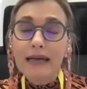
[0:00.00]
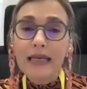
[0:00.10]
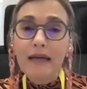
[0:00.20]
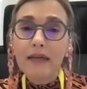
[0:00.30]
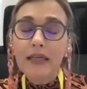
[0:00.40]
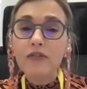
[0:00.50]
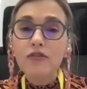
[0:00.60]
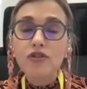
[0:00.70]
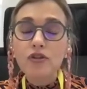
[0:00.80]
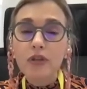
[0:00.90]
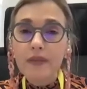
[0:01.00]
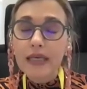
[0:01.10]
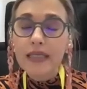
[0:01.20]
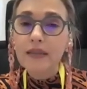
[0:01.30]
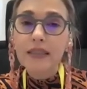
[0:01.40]
clearly
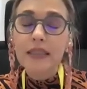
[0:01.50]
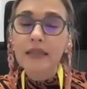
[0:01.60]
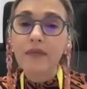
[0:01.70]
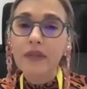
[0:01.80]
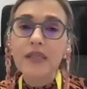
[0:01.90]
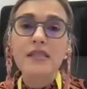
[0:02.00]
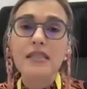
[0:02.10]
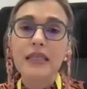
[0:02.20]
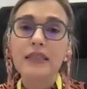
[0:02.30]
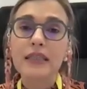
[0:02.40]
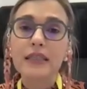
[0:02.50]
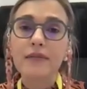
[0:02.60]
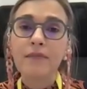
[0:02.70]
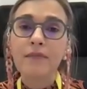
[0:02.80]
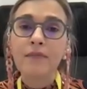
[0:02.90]
consolidating in this
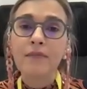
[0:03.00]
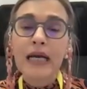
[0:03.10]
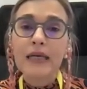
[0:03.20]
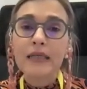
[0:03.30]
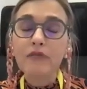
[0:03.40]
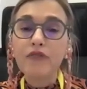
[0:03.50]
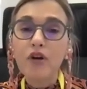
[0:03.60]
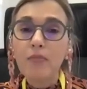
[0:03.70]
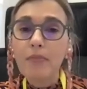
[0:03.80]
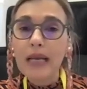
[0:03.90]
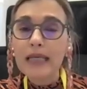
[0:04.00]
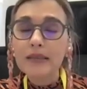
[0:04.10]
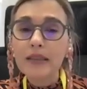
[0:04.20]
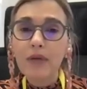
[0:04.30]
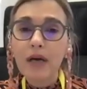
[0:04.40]
setting. And from
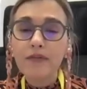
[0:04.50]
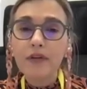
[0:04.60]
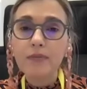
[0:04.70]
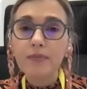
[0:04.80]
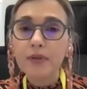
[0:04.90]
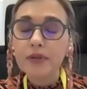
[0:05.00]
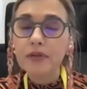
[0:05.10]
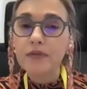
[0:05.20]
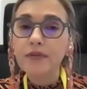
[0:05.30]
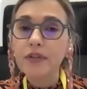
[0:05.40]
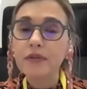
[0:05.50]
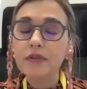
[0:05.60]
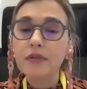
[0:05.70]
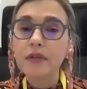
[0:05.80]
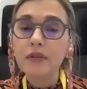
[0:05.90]
belantamab point of
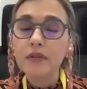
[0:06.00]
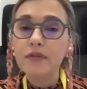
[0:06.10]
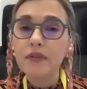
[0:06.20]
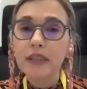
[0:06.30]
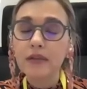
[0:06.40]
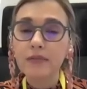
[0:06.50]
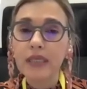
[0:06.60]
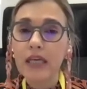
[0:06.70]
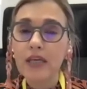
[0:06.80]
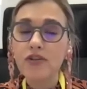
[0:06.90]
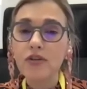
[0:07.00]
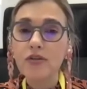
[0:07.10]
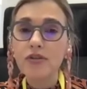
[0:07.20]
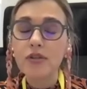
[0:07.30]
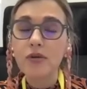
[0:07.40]
view, novel
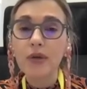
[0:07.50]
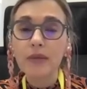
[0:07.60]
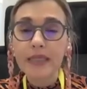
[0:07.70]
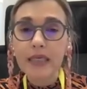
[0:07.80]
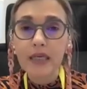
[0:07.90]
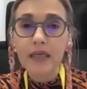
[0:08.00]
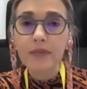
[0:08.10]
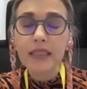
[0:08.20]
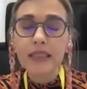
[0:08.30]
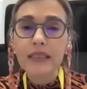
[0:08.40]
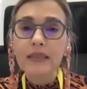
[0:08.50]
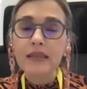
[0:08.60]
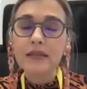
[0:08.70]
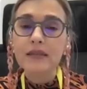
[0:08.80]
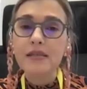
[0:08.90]
combinations will be coming.
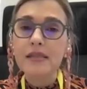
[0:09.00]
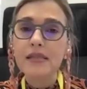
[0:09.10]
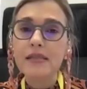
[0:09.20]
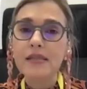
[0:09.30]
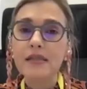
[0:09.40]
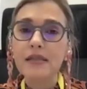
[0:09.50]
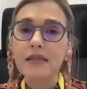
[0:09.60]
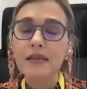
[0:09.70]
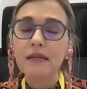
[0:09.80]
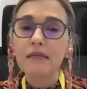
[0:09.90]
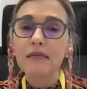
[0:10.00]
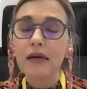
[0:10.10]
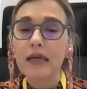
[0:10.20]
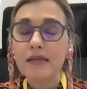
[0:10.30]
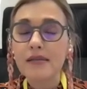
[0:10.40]
And this is
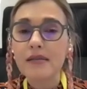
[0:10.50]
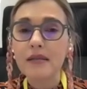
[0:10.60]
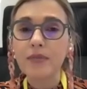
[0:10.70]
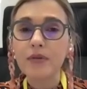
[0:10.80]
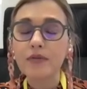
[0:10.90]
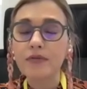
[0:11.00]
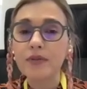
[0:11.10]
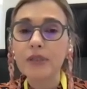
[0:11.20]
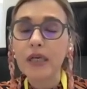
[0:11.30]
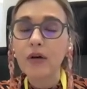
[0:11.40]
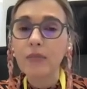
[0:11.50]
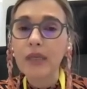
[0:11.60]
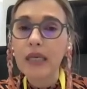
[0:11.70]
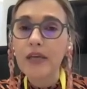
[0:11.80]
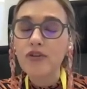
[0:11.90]
an example for the
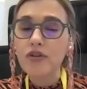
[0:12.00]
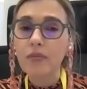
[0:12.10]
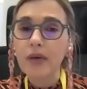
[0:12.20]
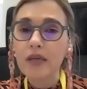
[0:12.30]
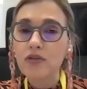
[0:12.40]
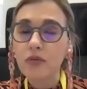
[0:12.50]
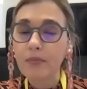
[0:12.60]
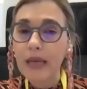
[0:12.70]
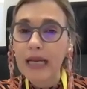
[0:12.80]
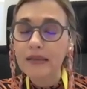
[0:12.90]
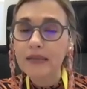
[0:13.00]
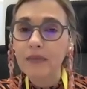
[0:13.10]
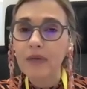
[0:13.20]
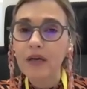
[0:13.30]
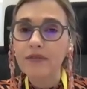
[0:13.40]
combination based on
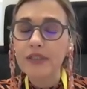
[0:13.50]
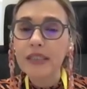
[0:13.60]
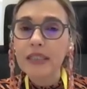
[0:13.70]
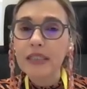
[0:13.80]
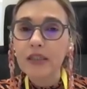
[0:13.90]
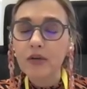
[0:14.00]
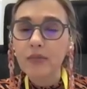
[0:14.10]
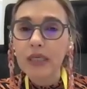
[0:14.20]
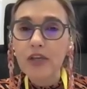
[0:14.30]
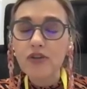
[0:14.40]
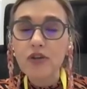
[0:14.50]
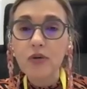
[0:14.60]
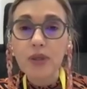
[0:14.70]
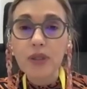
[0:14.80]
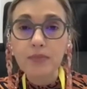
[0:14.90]
belantamab in
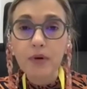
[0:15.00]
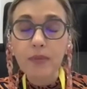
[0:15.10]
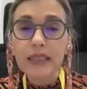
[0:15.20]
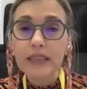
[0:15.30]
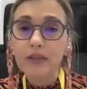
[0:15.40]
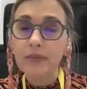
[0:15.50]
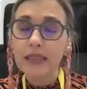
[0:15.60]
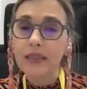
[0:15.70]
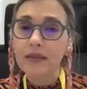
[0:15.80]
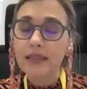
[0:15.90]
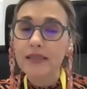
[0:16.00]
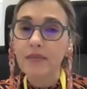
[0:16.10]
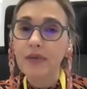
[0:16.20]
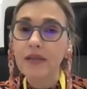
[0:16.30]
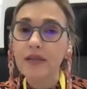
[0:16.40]
combination with pomalidomide and
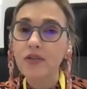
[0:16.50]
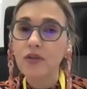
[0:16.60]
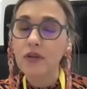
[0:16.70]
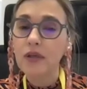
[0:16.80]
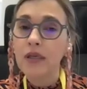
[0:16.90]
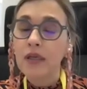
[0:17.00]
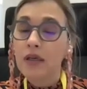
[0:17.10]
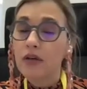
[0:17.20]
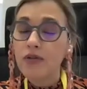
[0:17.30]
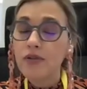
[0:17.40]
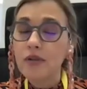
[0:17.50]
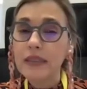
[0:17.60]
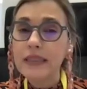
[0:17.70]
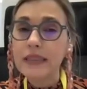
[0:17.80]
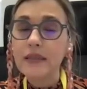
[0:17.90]
dexamethasone.
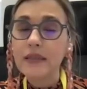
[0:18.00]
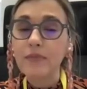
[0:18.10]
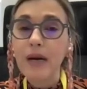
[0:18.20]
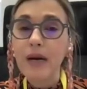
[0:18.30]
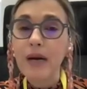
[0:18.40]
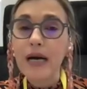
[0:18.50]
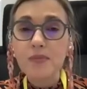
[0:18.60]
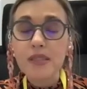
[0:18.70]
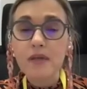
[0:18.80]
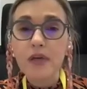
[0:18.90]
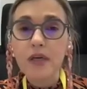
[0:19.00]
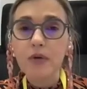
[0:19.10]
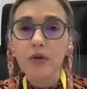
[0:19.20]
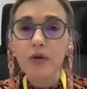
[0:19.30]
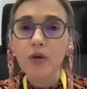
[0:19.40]
Concerning bispecific
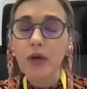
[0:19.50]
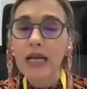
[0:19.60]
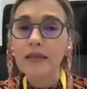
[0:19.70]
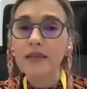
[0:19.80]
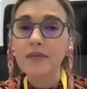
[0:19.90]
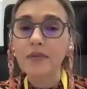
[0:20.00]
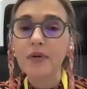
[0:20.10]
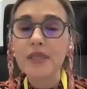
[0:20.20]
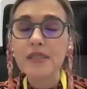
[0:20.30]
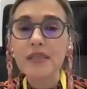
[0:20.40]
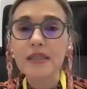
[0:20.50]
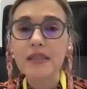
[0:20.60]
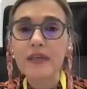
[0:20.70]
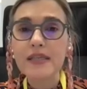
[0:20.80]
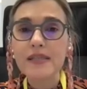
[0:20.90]
monoclonal antibodies,
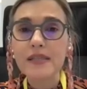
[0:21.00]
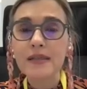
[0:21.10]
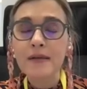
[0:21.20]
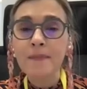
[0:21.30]
there is